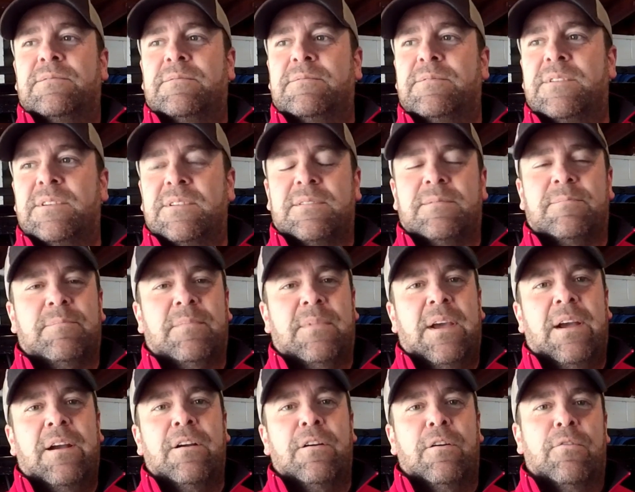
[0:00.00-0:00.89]
just
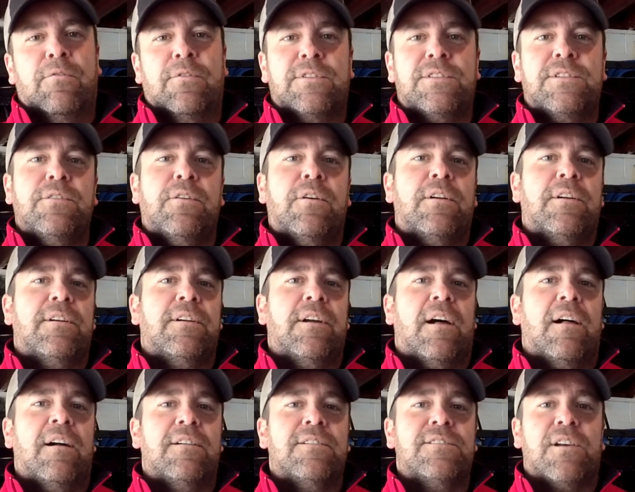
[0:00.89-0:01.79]
a hair over
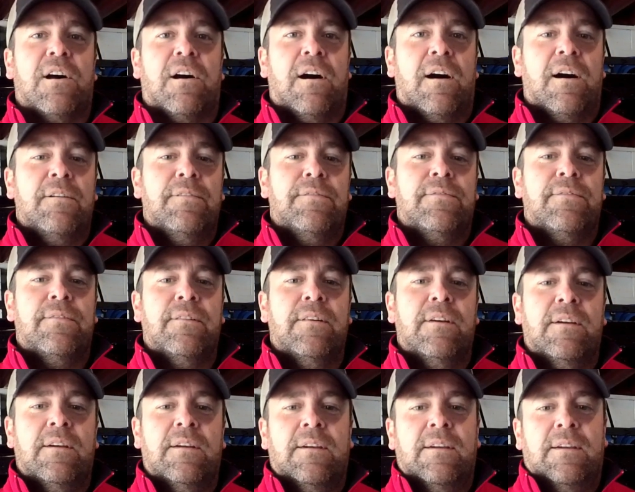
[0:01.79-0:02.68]
$200 off.
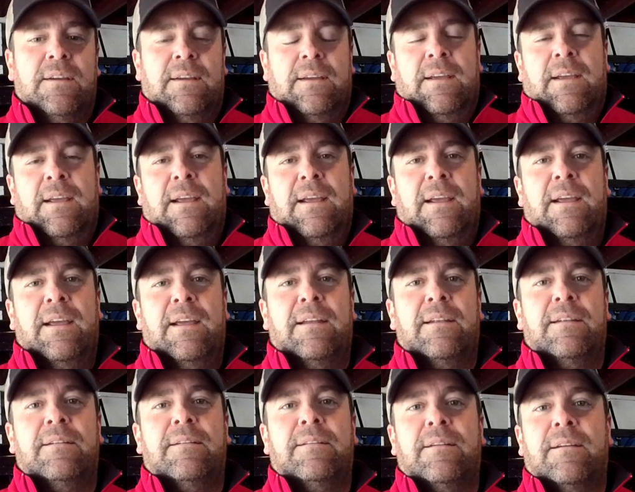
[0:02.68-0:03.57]

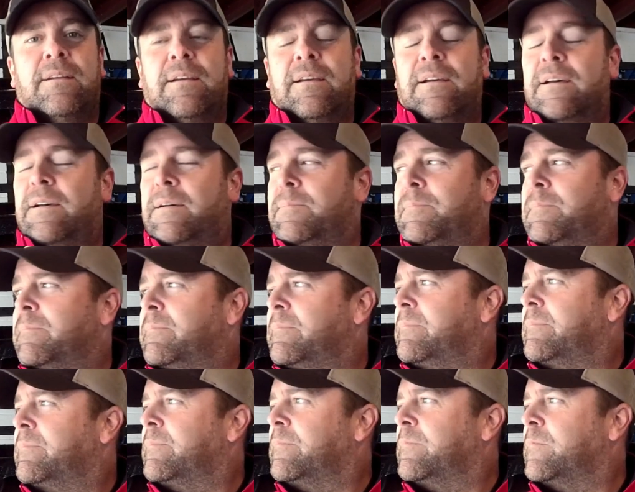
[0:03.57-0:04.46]
And um,
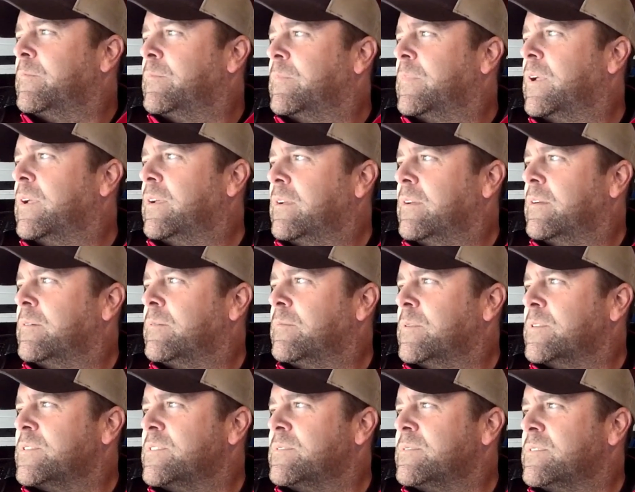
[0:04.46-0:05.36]

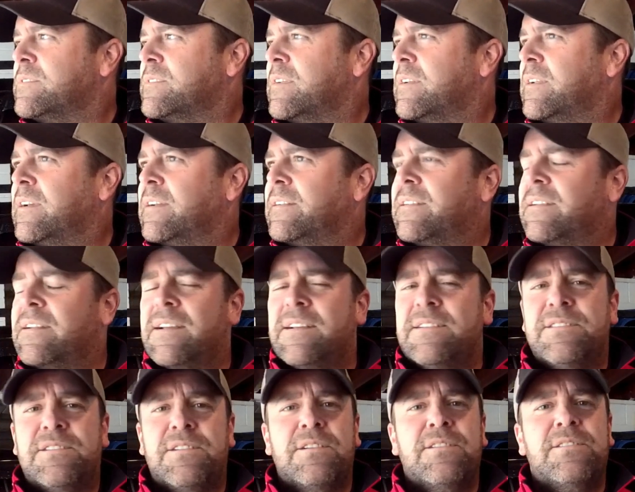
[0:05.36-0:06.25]
what's today?
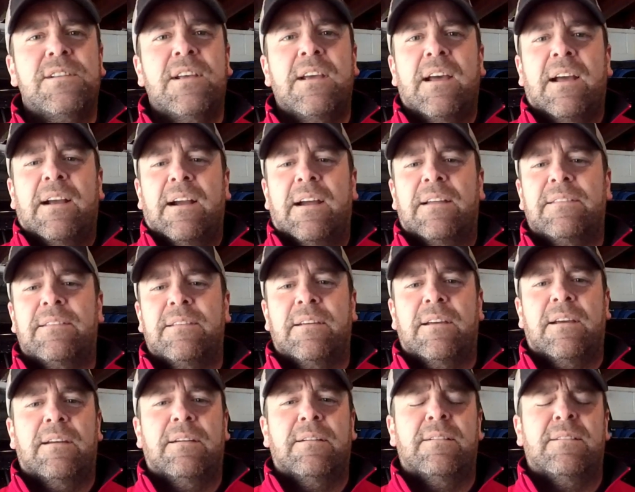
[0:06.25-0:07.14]
Today's Tuesday. I got
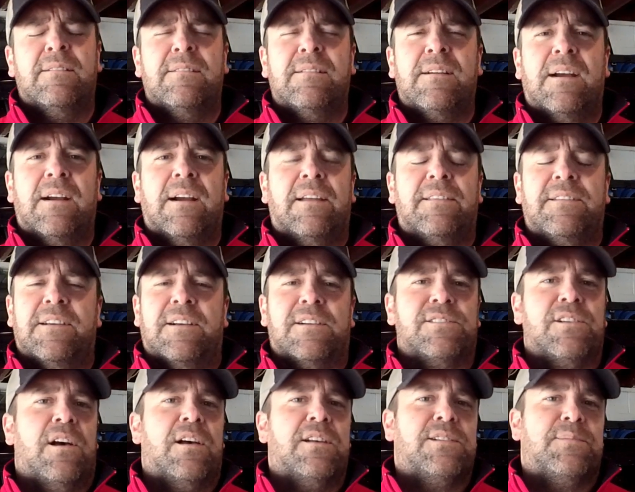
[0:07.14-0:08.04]
the I got the
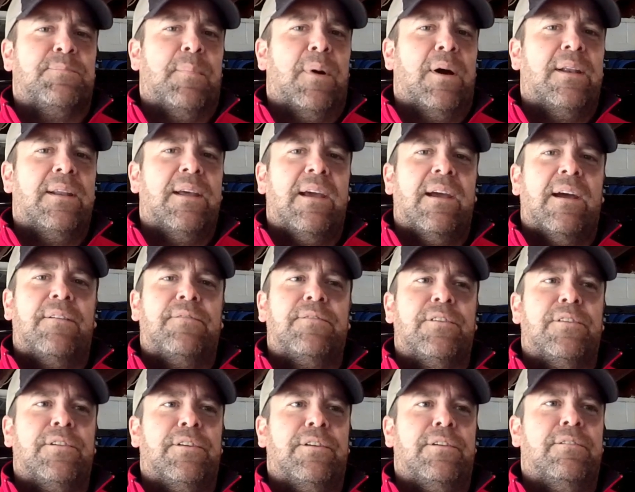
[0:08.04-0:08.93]
exhaust Monday
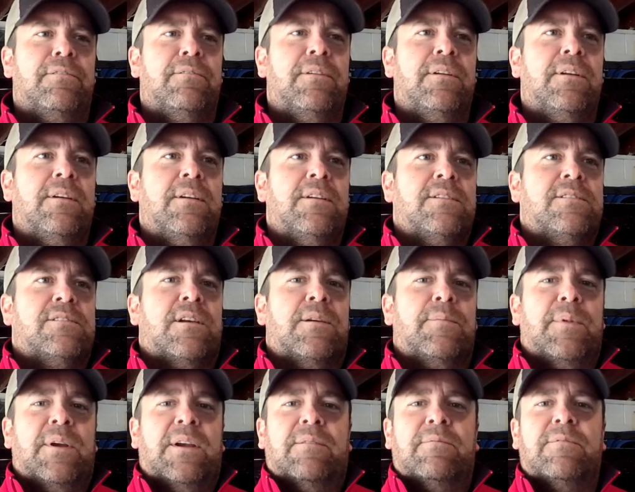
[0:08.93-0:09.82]
afternoon. So
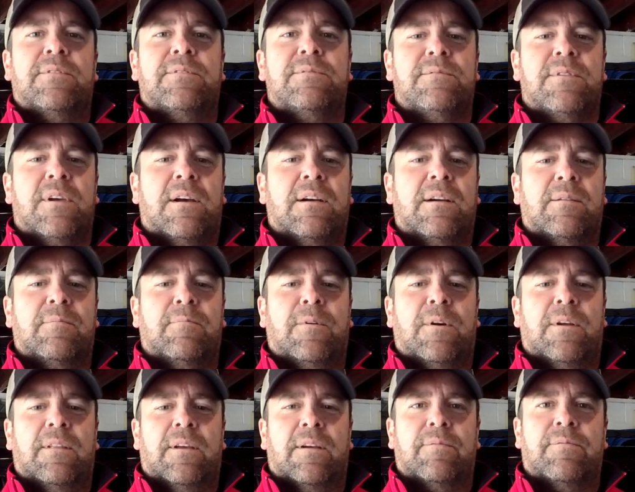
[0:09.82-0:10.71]
I mean, you're talking
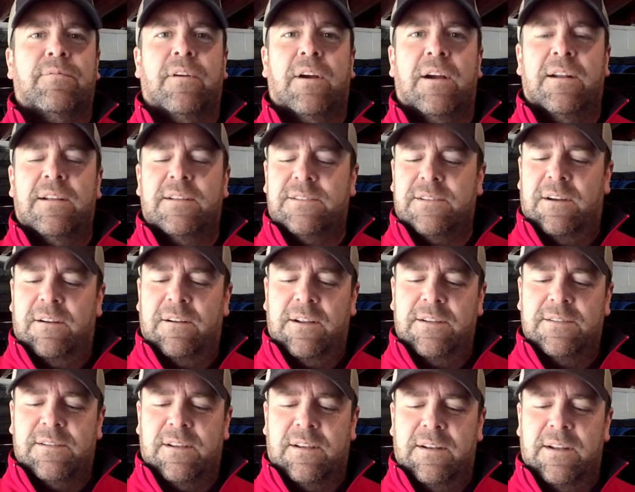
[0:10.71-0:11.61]
what like Friday,
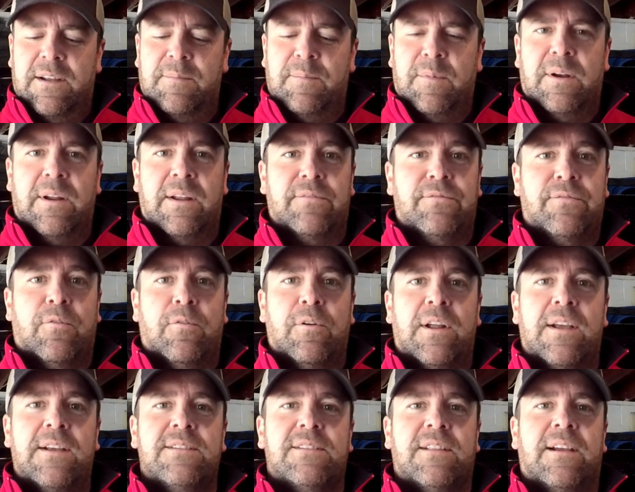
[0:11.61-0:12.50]
Saturday, Sunday, Monday.
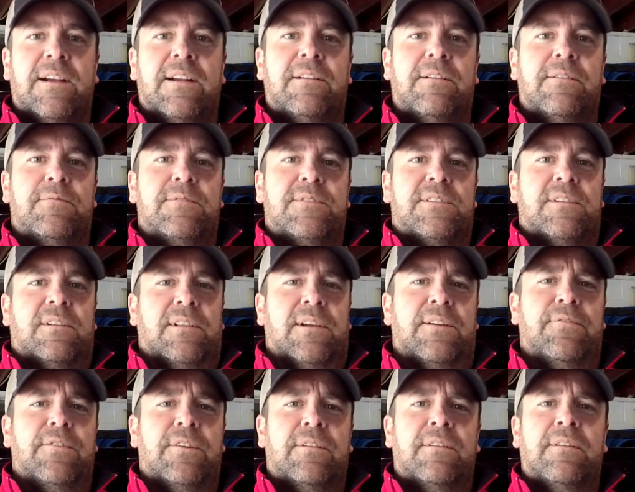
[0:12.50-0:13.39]
Four days later, it was
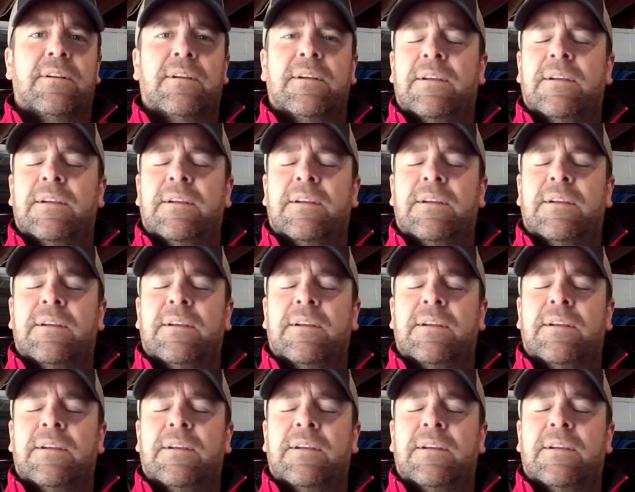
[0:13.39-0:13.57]
delivered.